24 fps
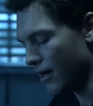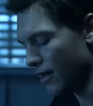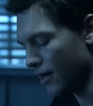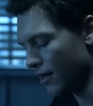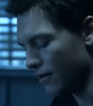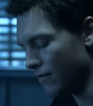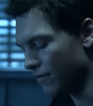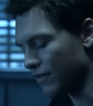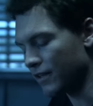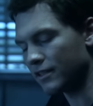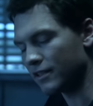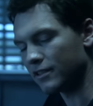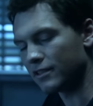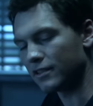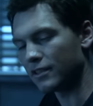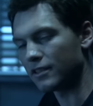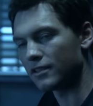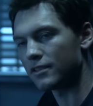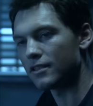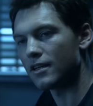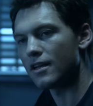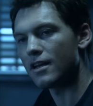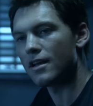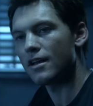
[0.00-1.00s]
I gotta finish
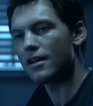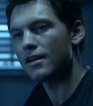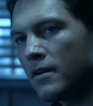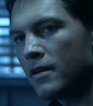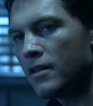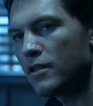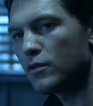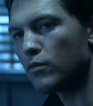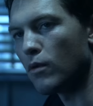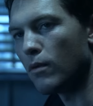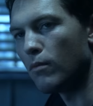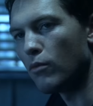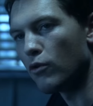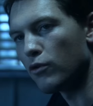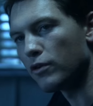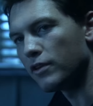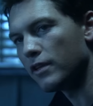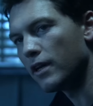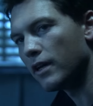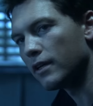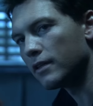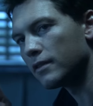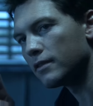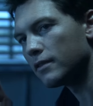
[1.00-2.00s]
this. It's one more
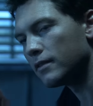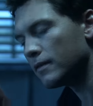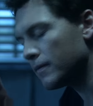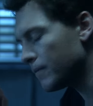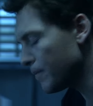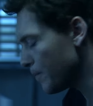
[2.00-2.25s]
thing.